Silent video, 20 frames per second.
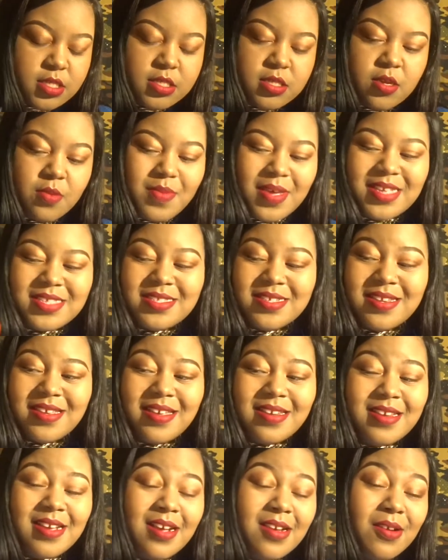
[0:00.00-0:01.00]
so basically
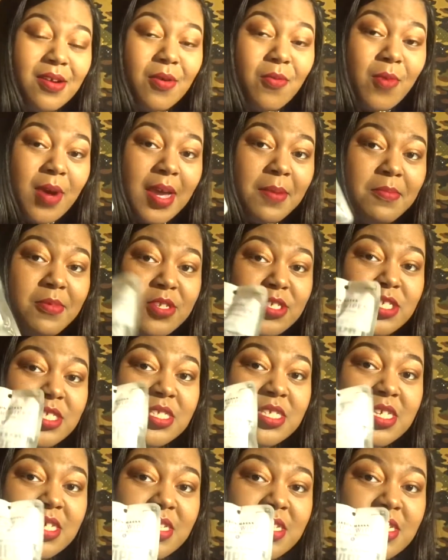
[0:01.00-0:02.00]
a dollar a wipe which
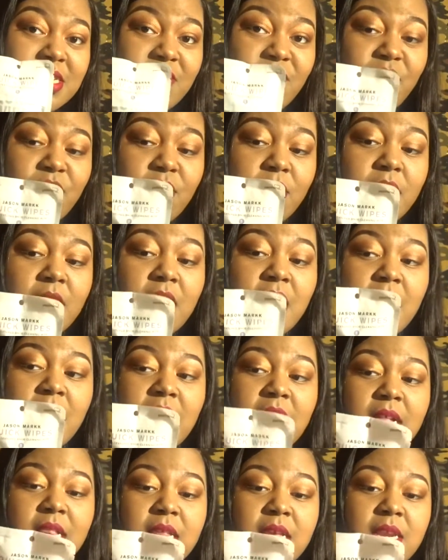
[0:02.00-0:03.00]
is good for
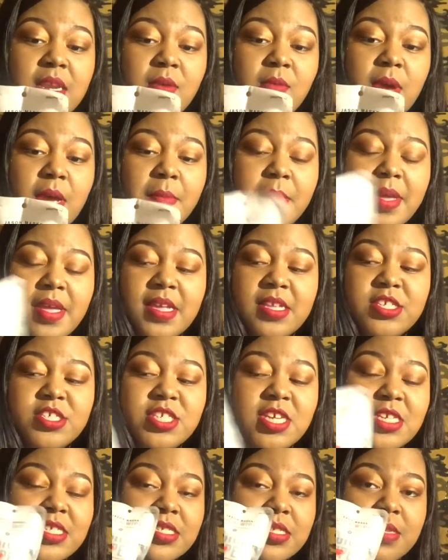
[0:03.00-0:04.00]
a cleaning wipe and
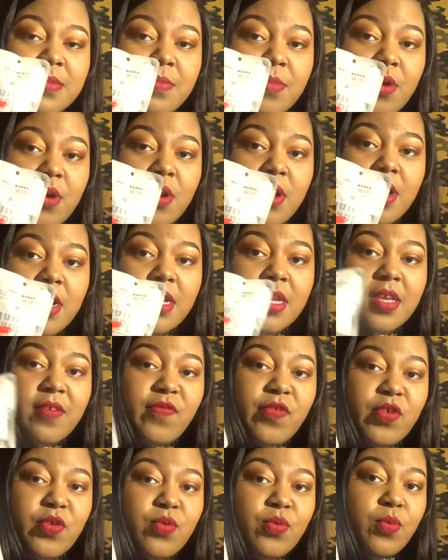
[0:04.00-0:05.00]
Jason Markk
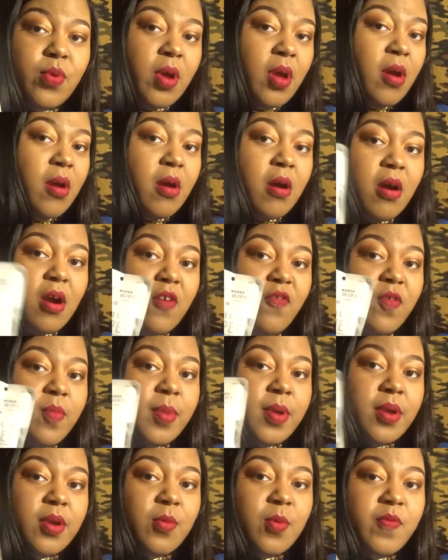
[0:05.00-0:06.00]
if you are
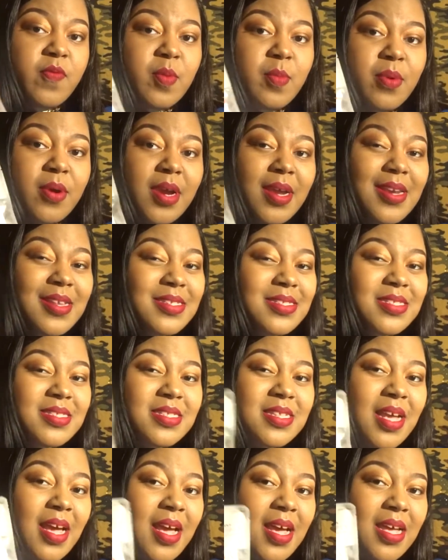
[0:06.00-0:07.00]
familiar with the brand is
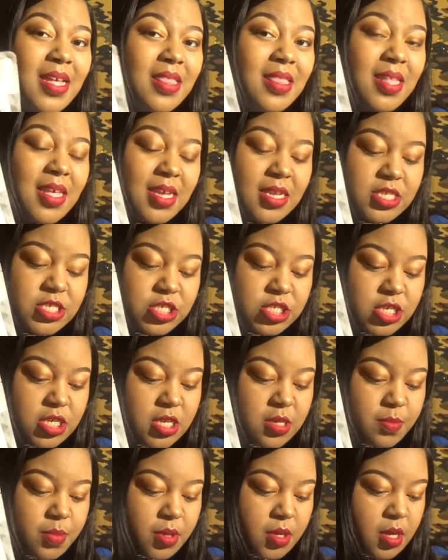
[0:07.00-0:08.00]
not that
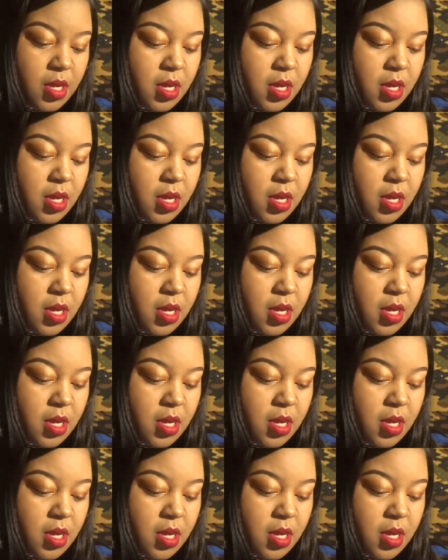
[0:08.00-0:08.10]
cheap